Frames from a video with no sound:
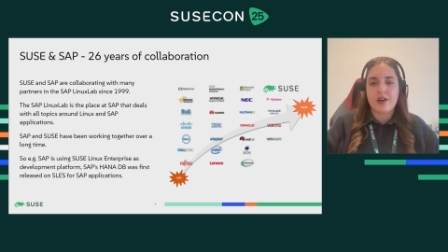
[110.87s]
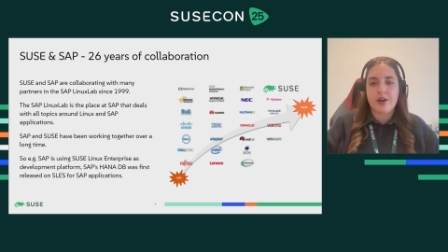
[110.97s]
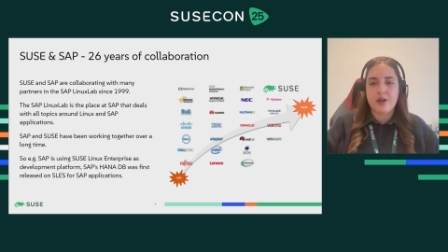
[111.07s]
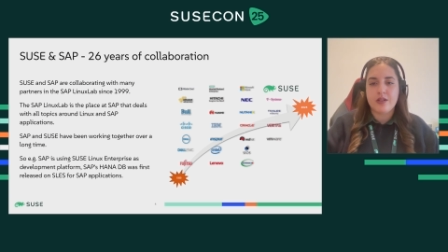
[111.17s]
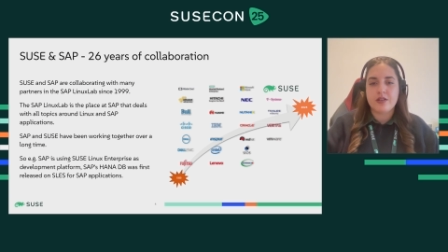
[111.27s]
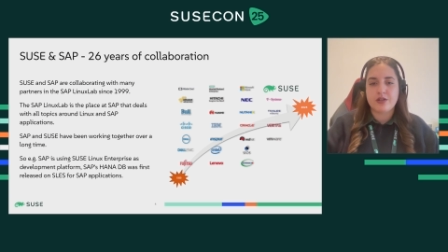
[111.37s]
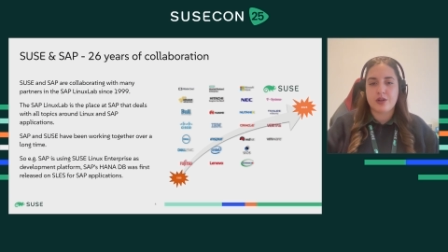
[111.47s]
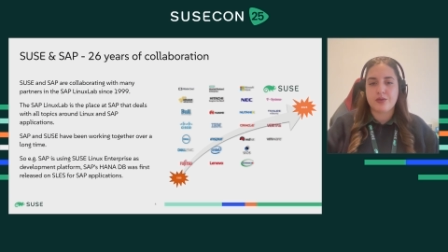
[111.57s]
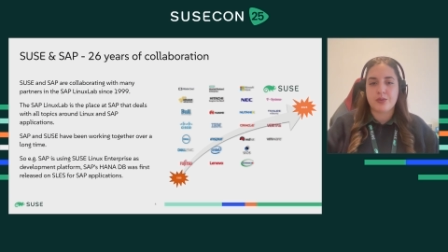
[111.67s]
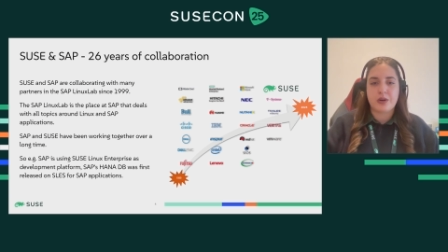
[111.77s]
all the
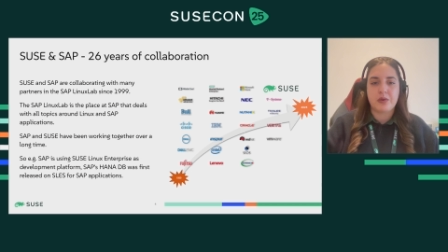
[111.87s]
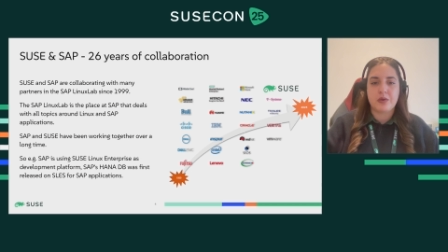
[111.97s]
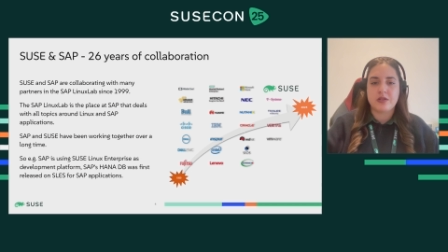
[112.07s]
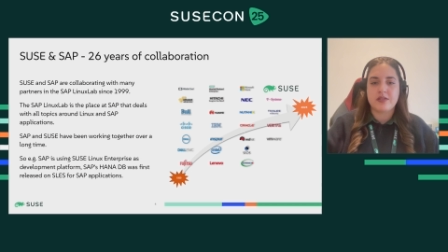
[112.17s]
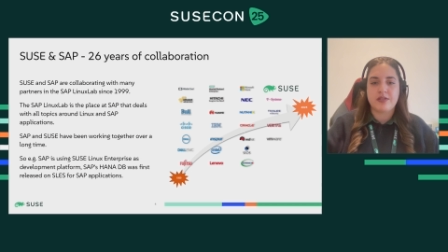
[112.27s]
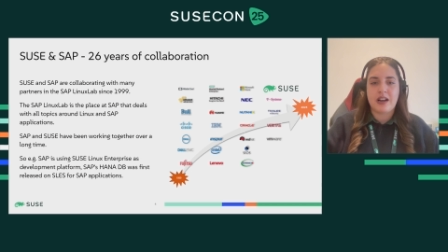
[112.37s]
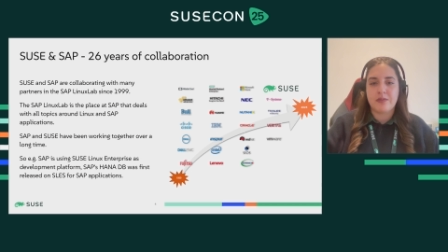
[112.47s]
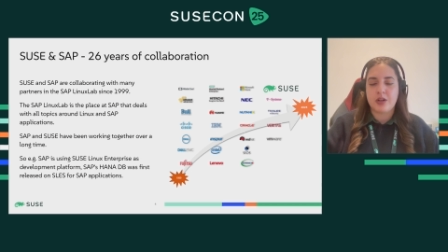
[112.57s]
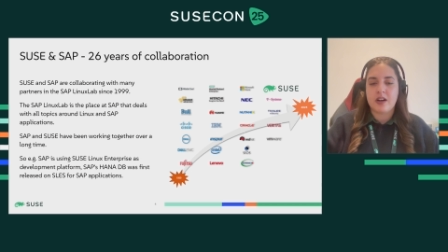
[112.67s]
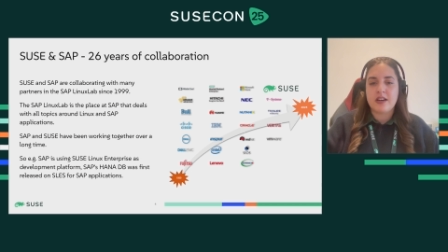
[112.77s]
software was
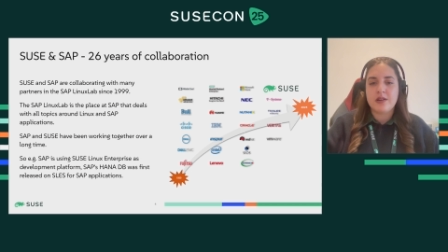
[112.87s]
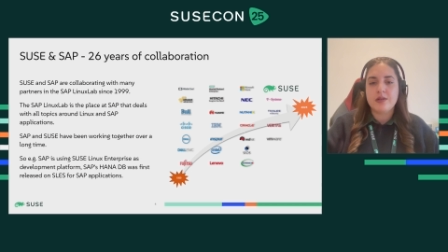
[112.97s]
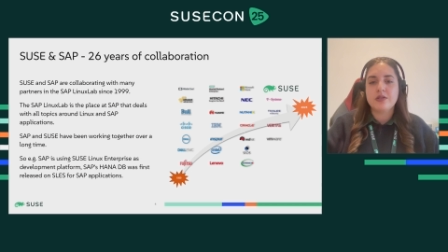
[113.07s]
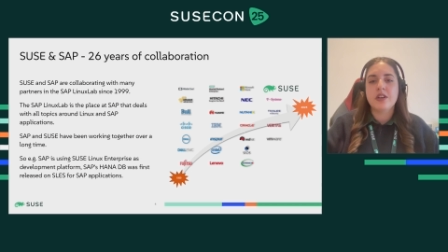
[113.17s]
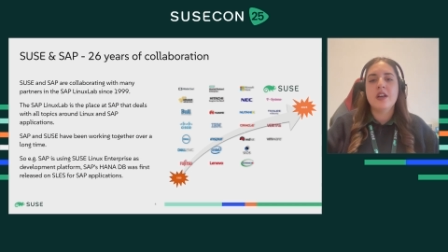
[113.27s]
developed on Linux